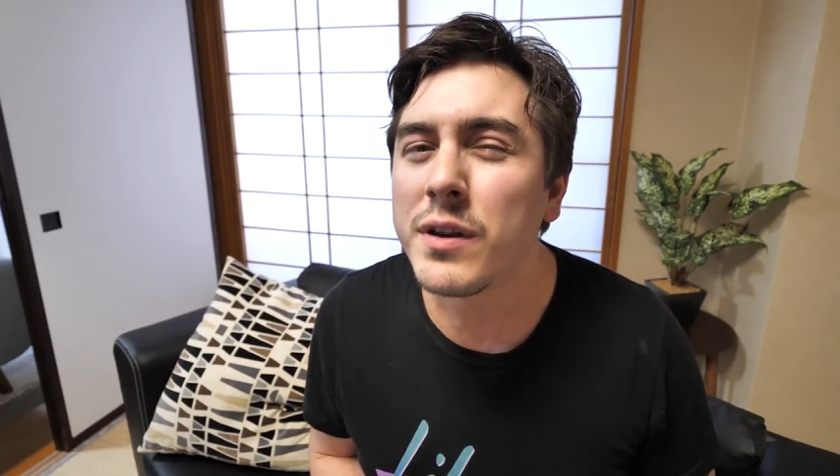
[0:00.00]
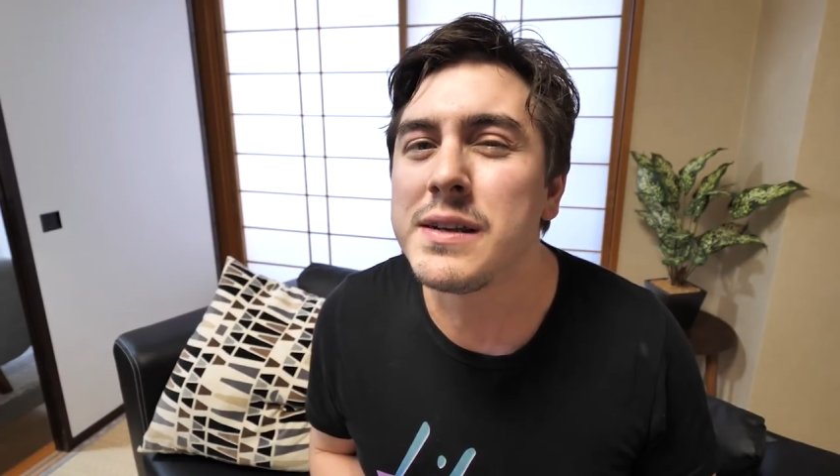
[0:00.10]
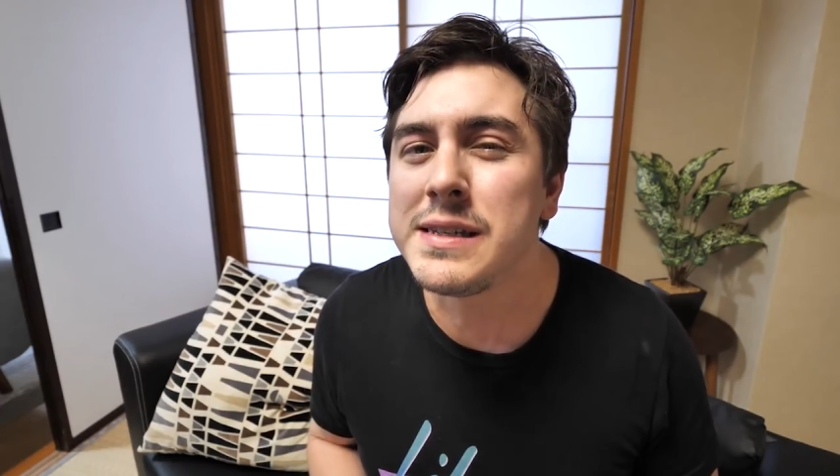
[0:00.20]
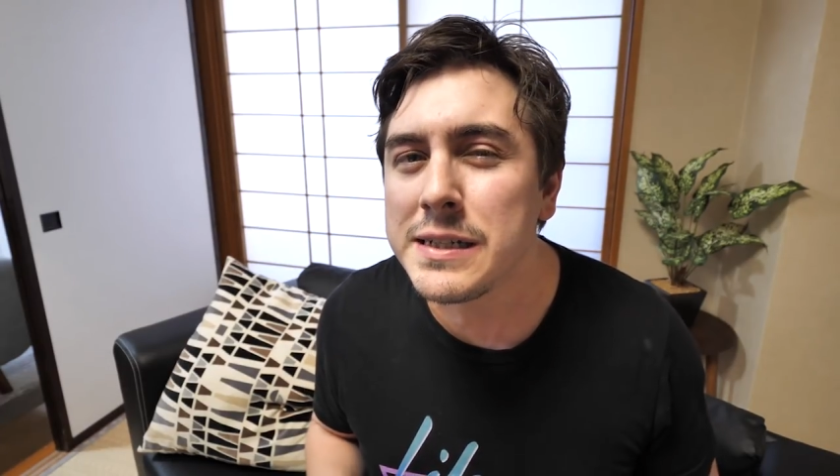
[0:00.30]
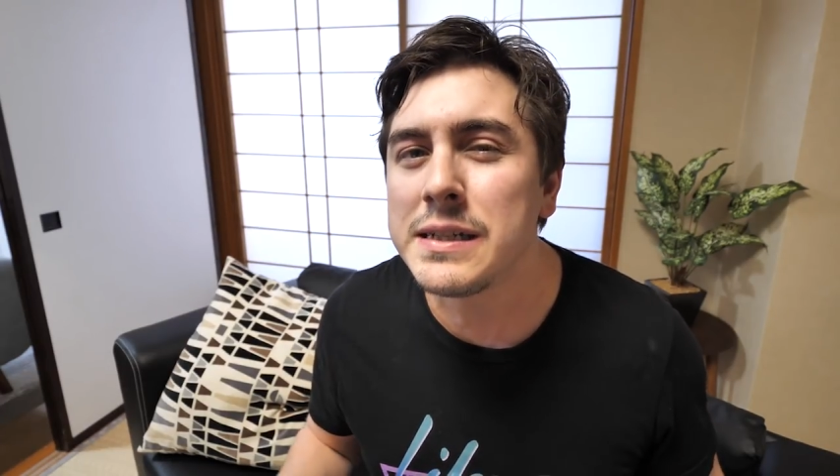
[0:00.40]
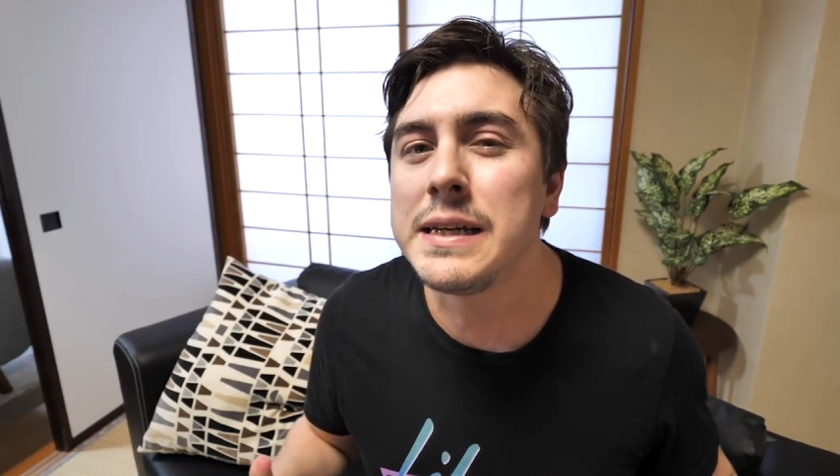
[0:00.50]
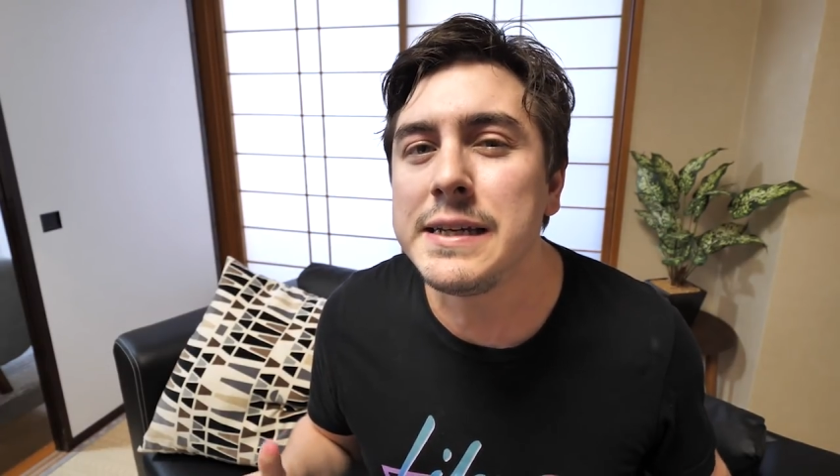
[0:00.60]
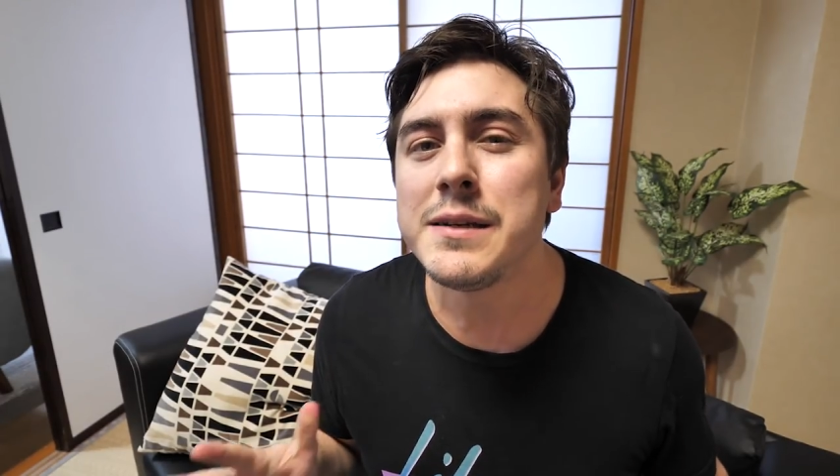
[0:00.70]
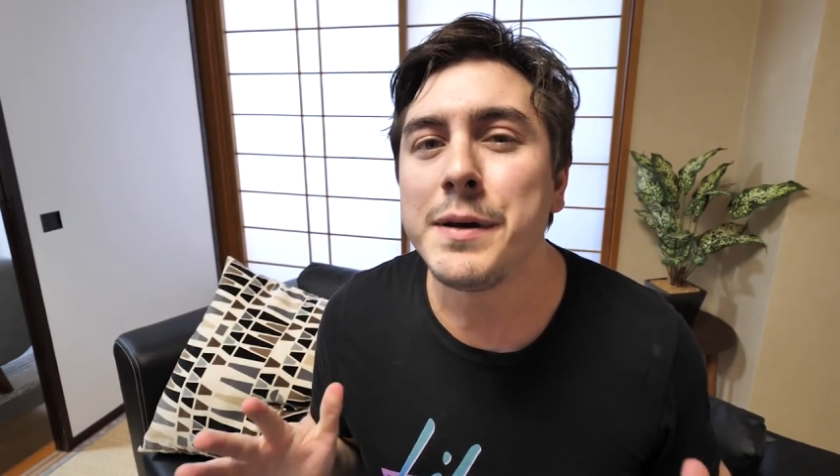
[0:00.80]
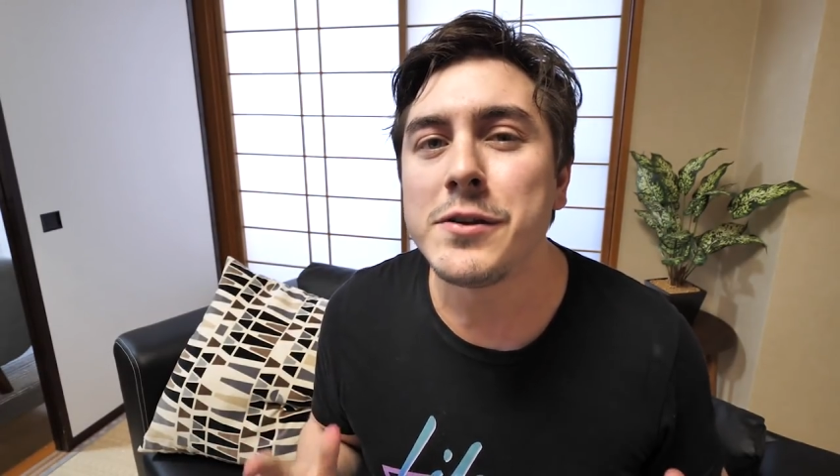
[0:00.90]
that didn't
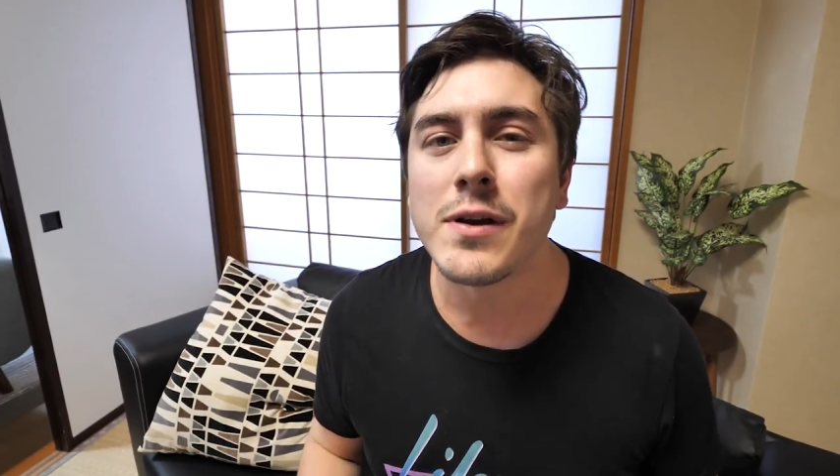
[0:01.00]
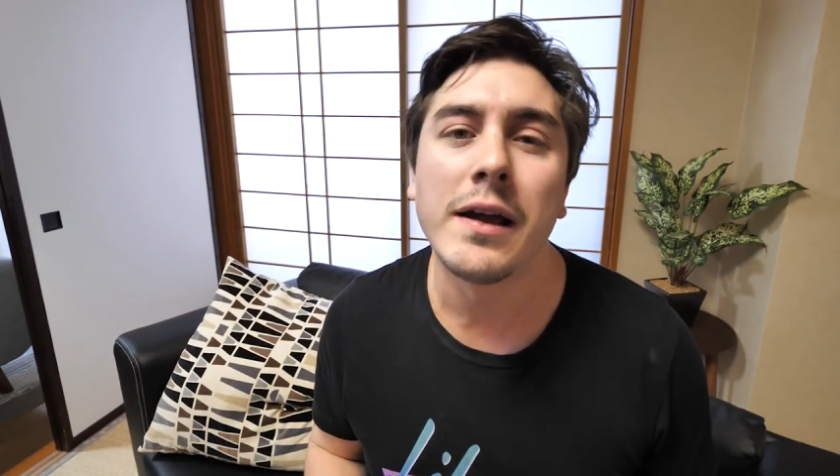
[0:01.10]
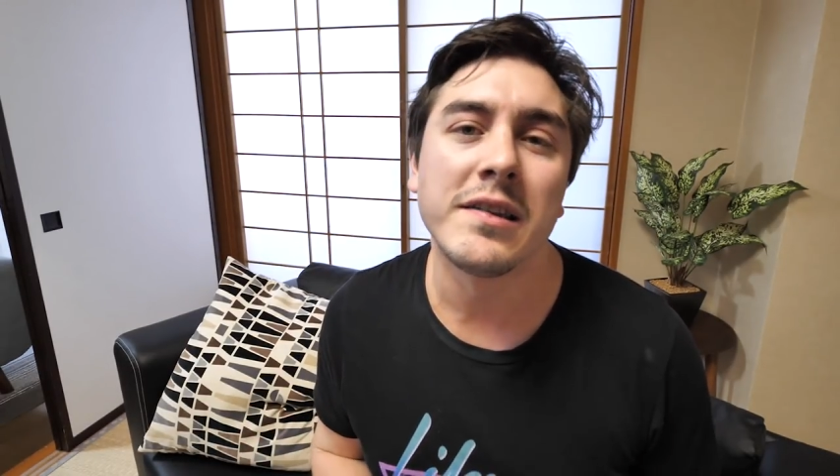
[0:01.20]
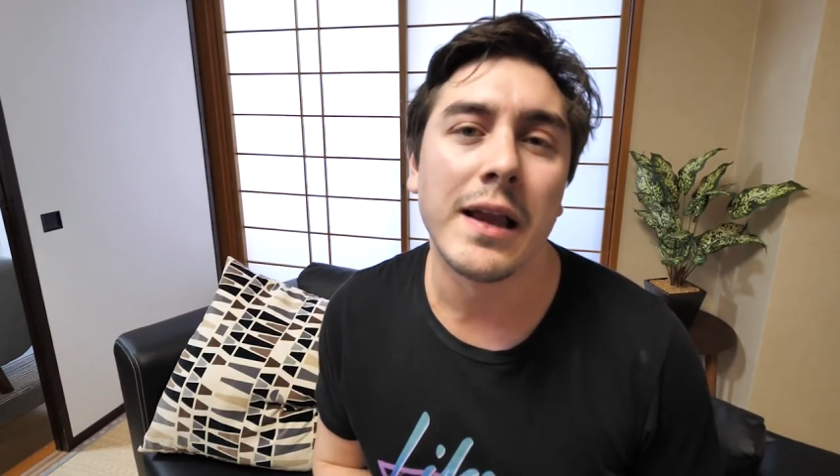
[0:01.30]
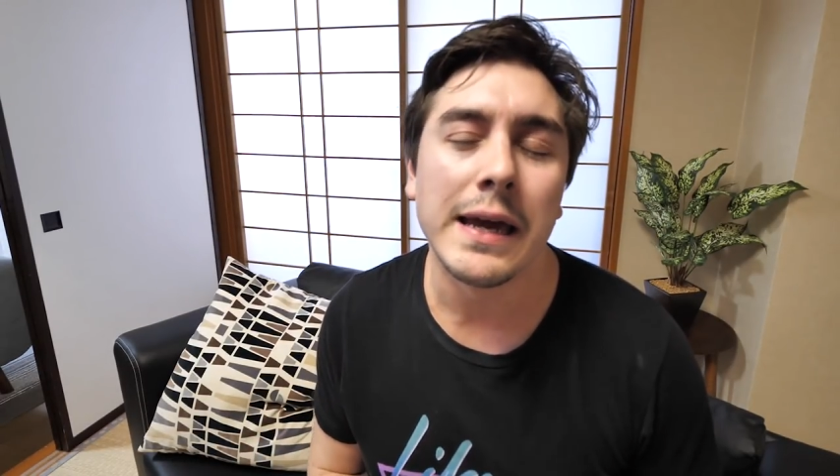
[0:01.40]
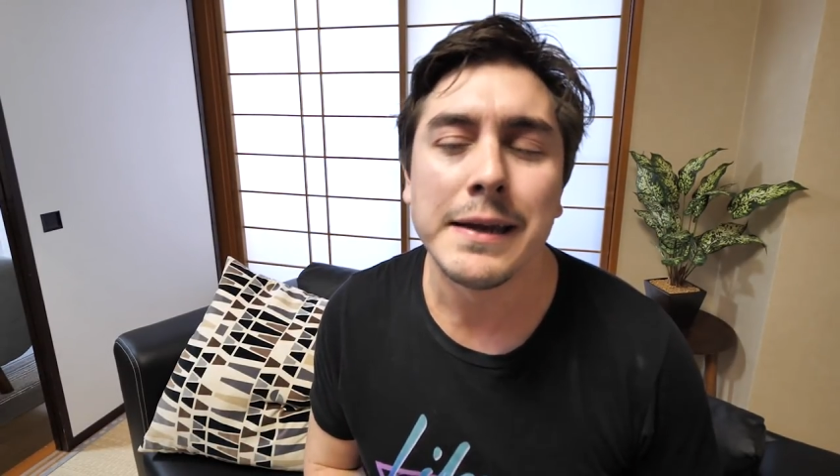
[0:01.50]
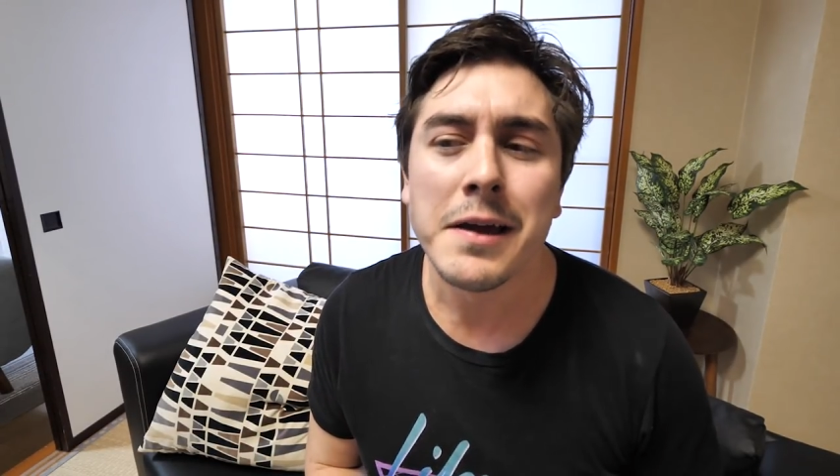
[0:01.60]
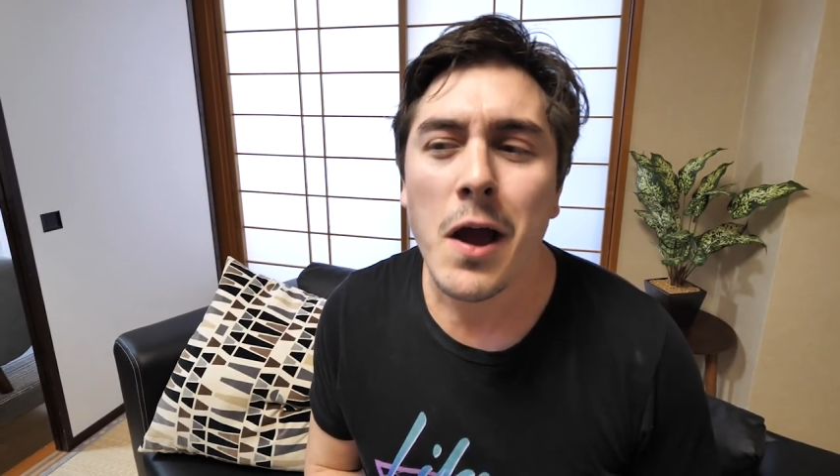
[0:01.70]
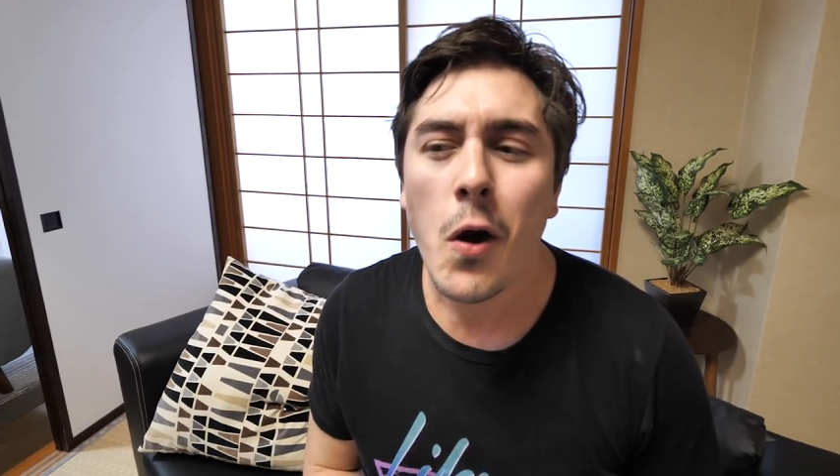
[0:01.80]
need to be translated